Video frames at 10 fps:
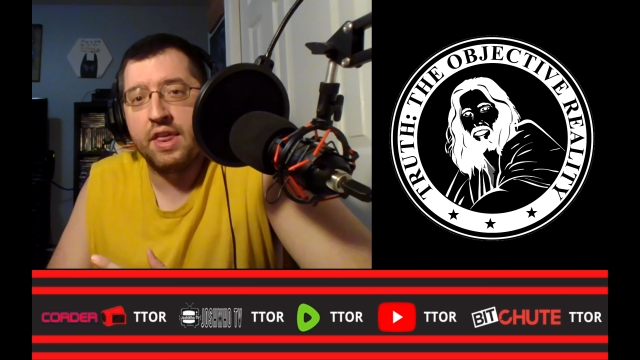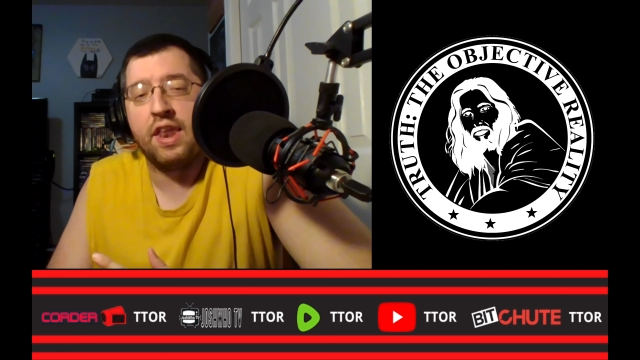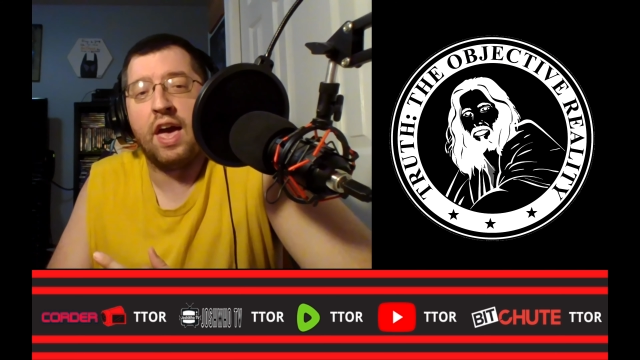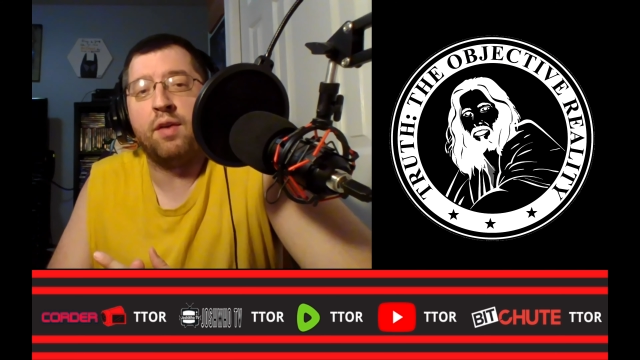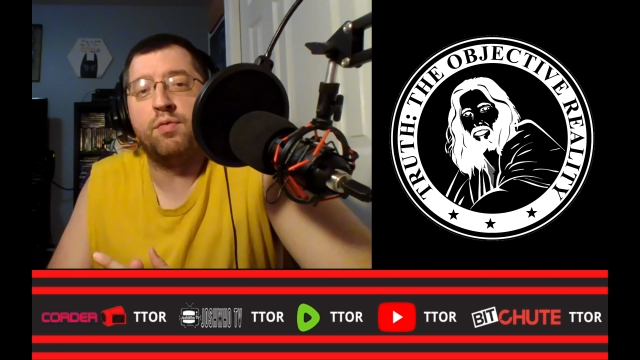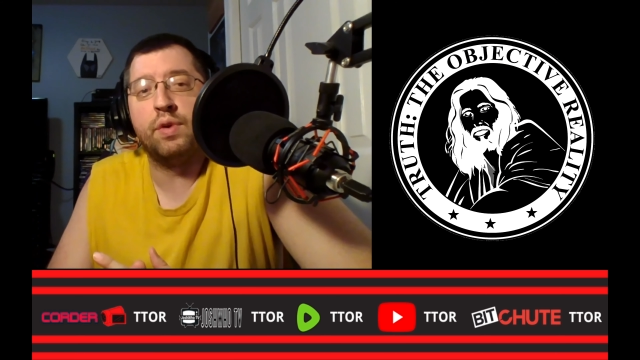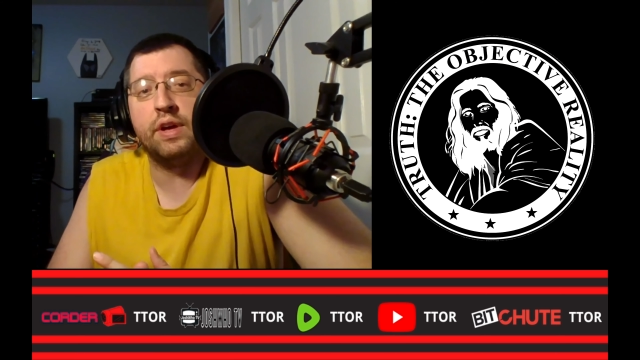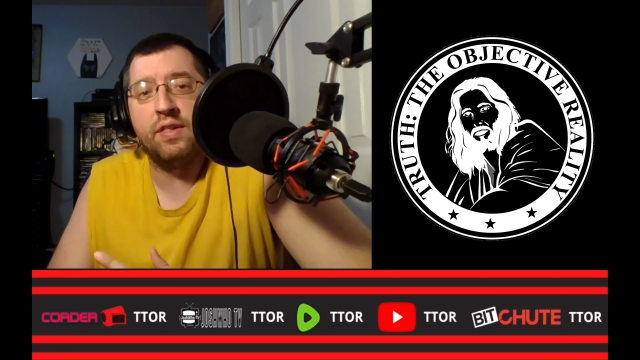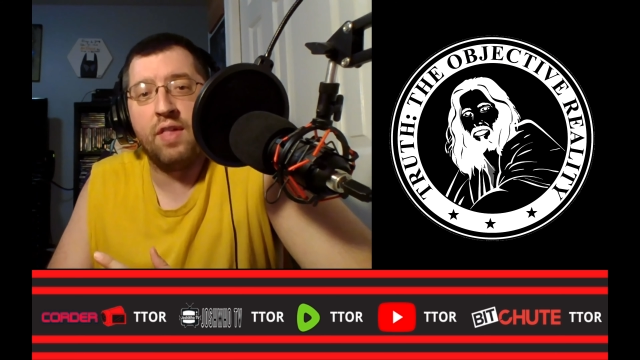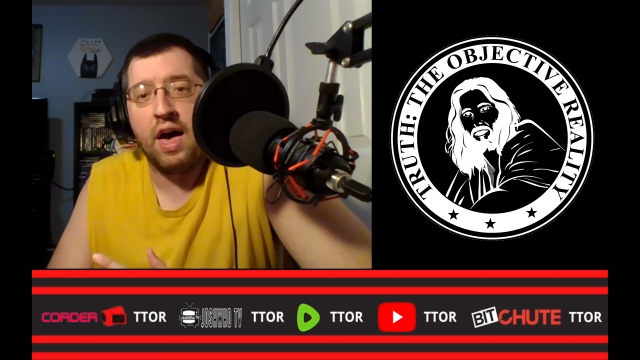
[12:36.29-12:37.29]
and I
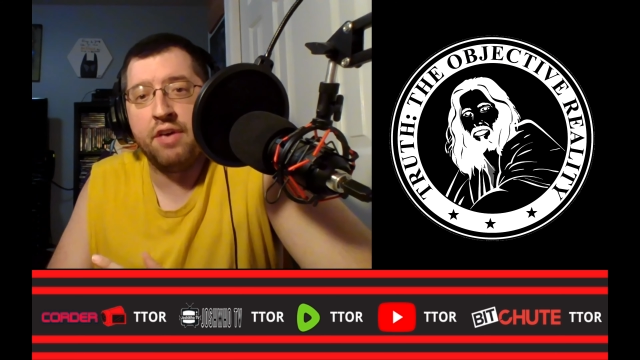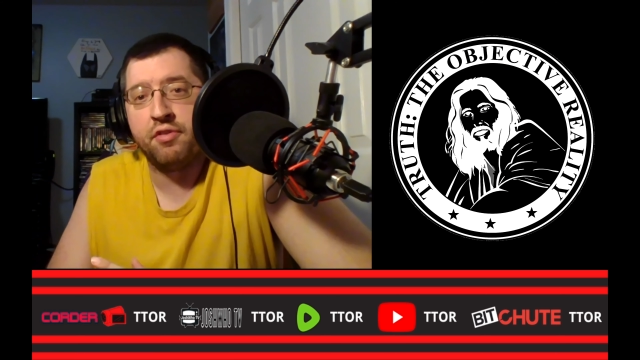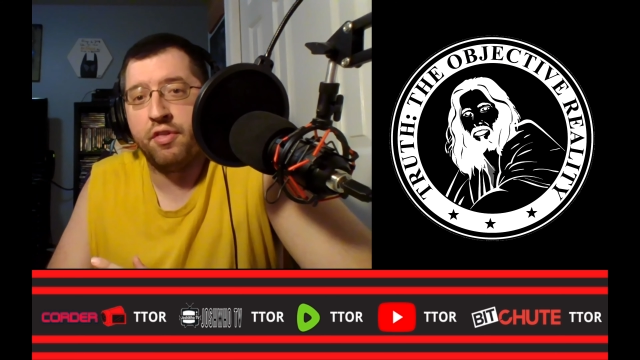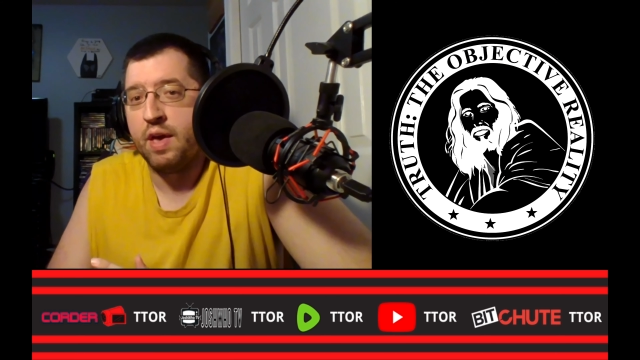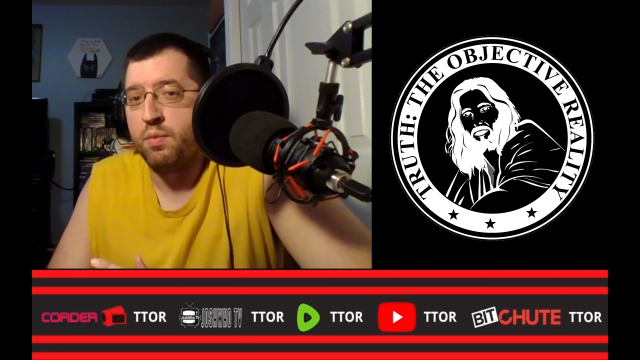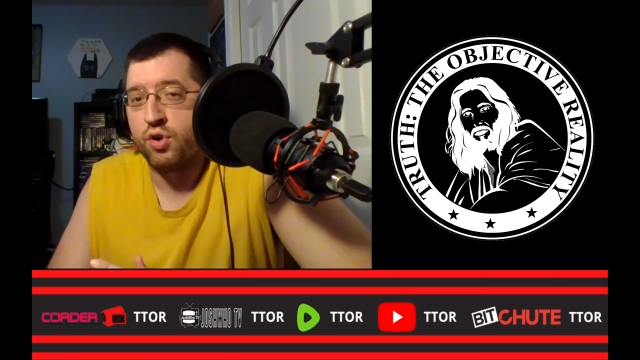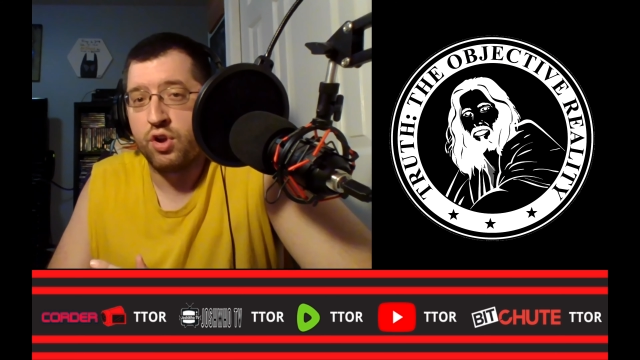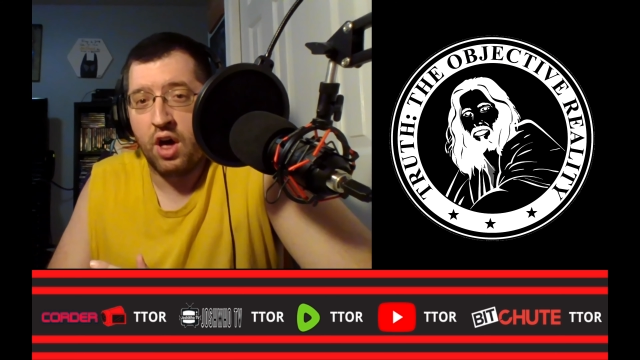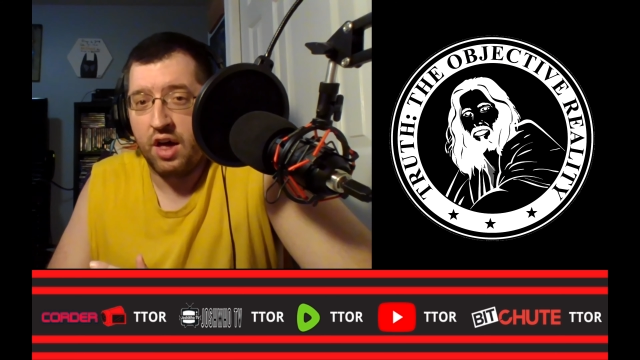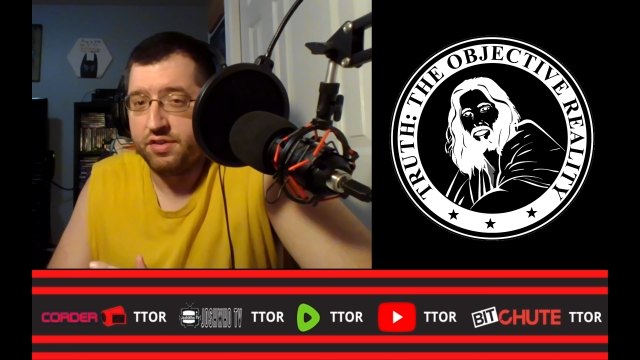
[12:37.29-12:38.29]
realized that they were
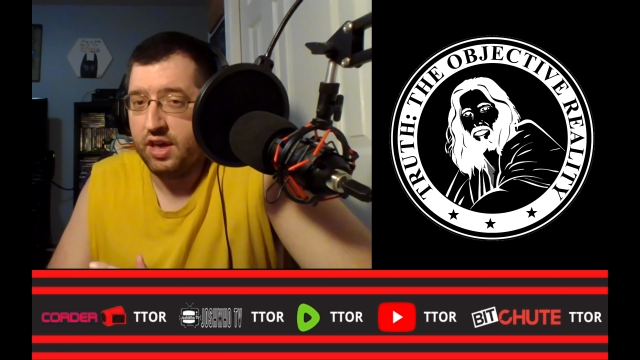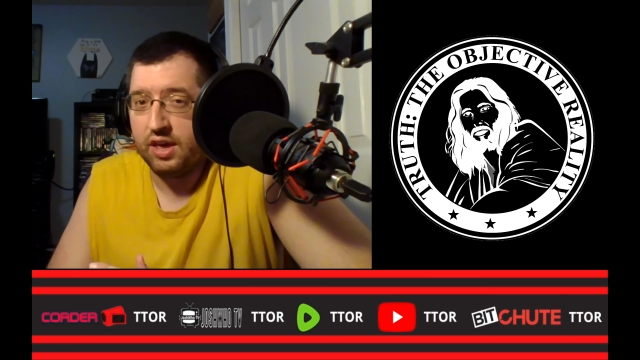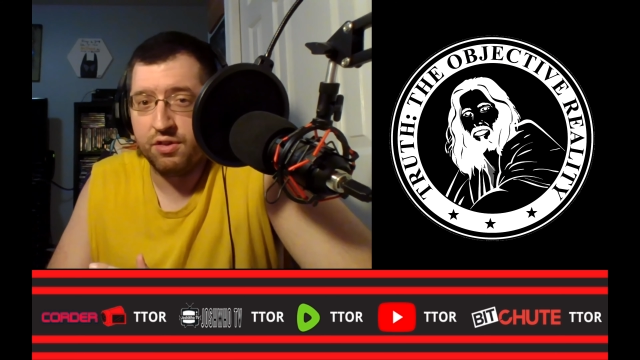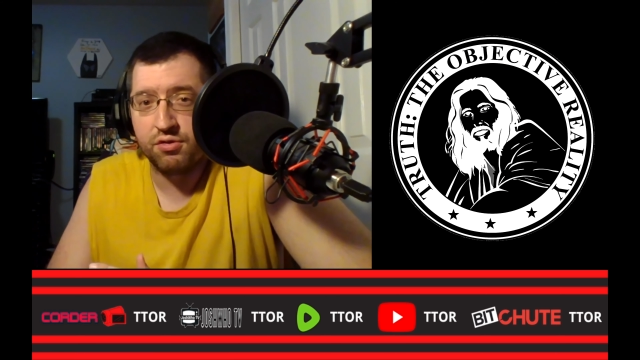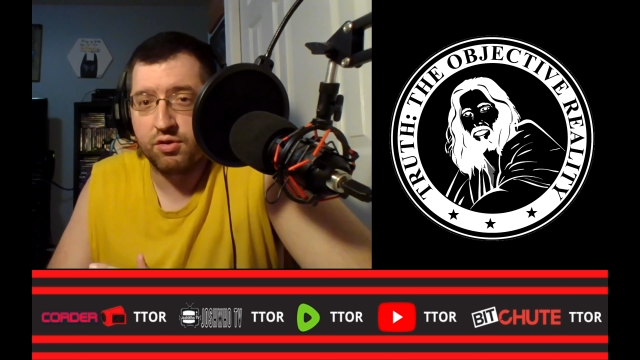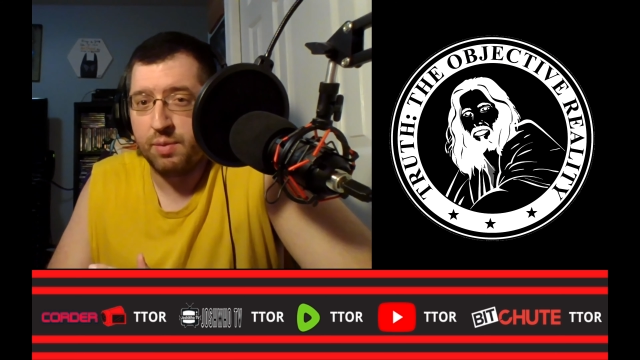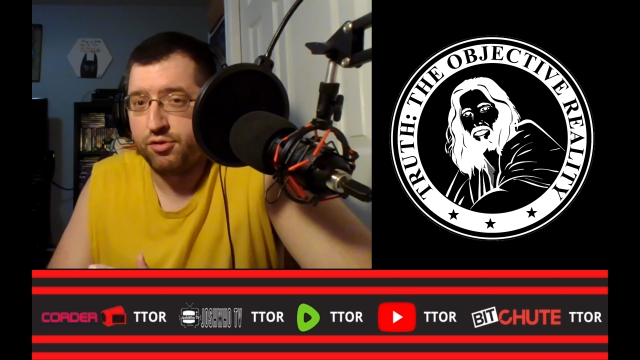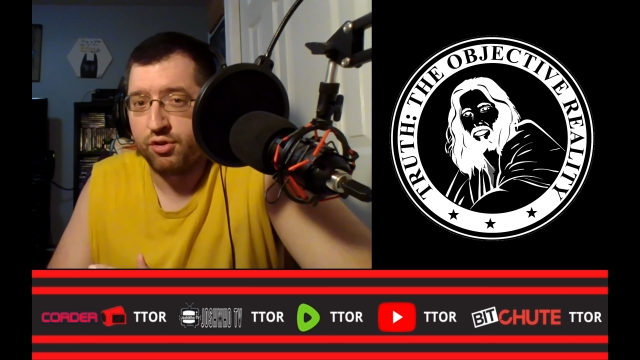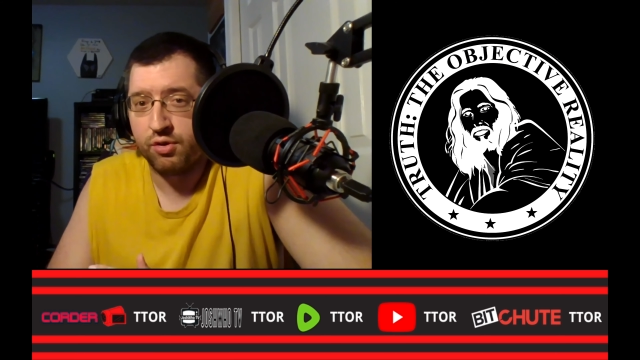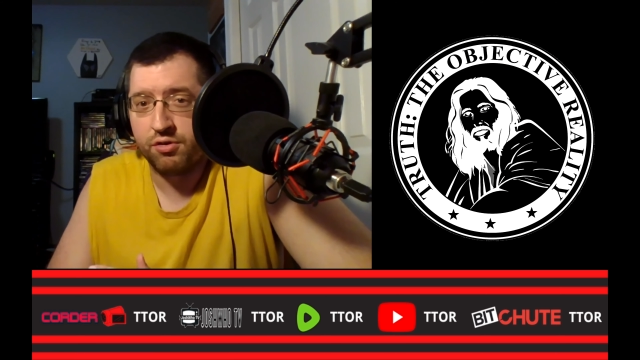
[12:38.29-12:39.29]
not taking
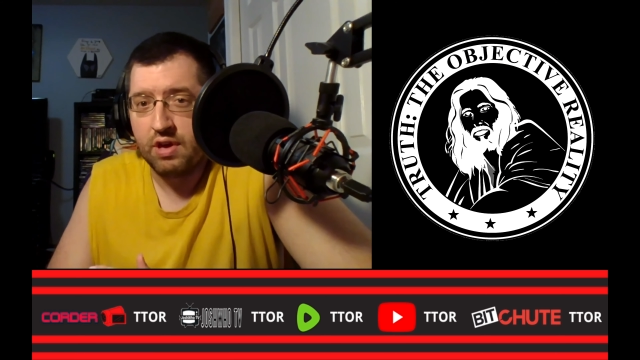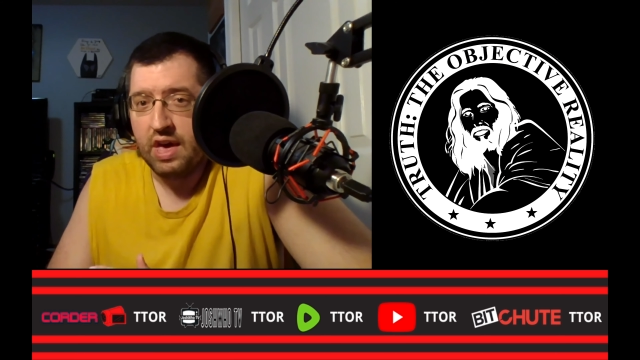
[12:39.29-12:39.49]
Scriptures